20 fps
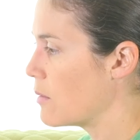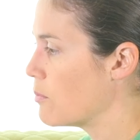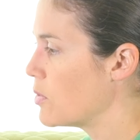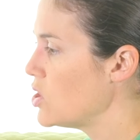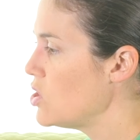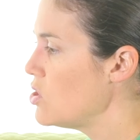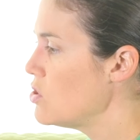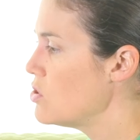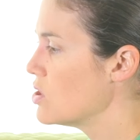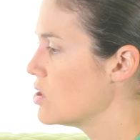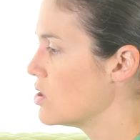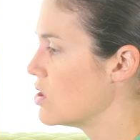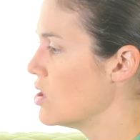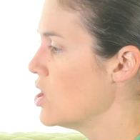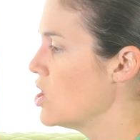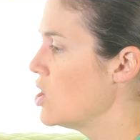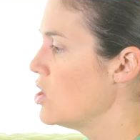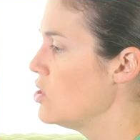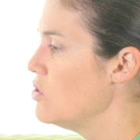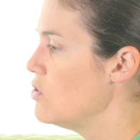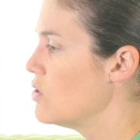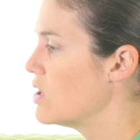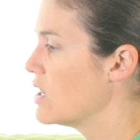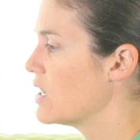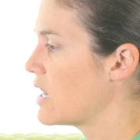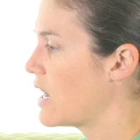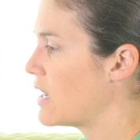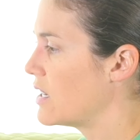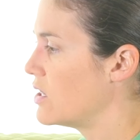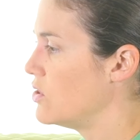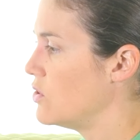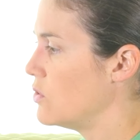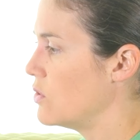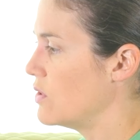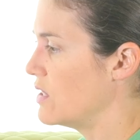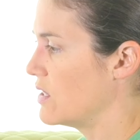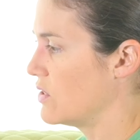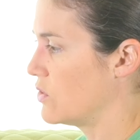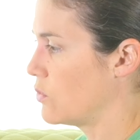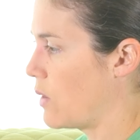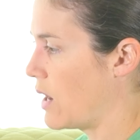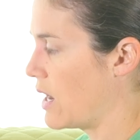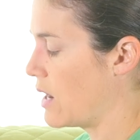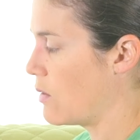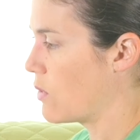But you can you can kind of do it this way